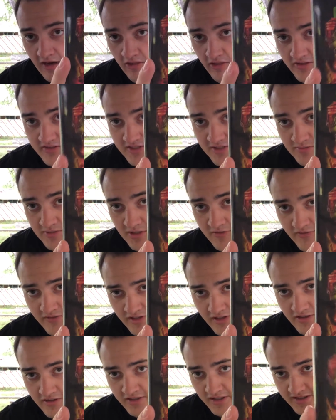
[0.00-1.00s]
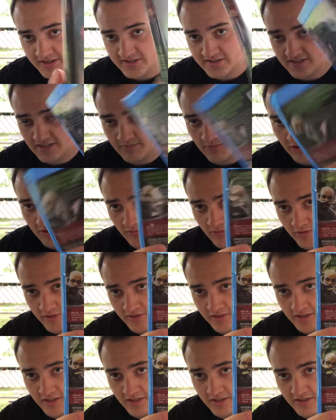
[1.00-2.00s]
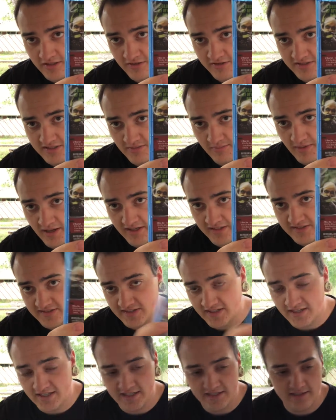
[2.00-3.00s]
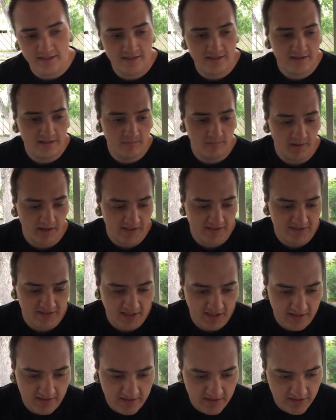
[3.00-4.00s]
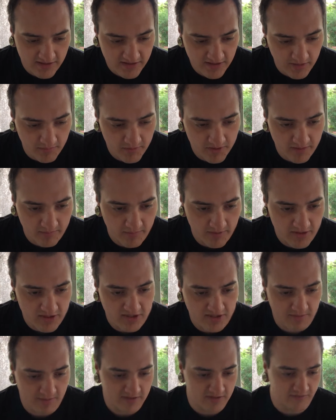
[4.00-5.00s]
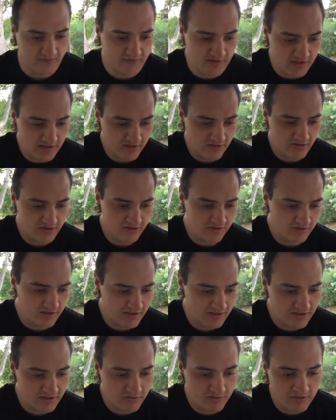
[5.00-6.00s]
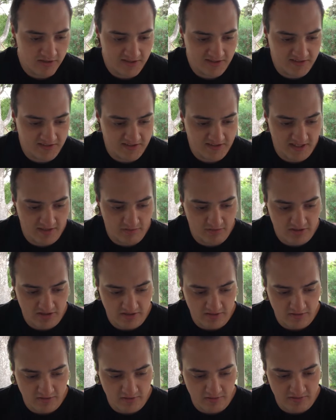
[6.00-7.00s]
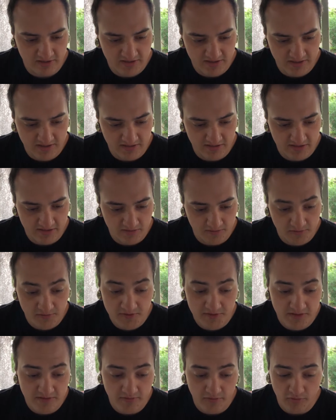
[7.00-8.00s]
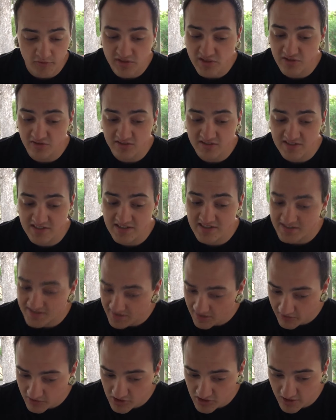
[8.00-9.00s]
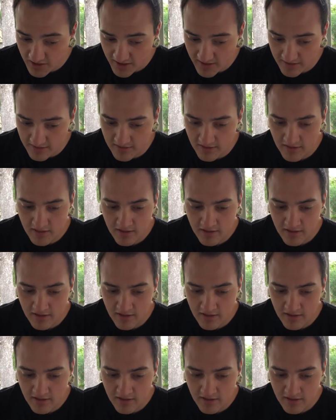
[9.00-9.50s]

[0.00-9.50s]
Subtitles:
out of the slipcover there, you got the same artwork. Here's the backside. The backside does come with a bunch of special features. So you get two disc set, which includes the exclusive original CD soundtrack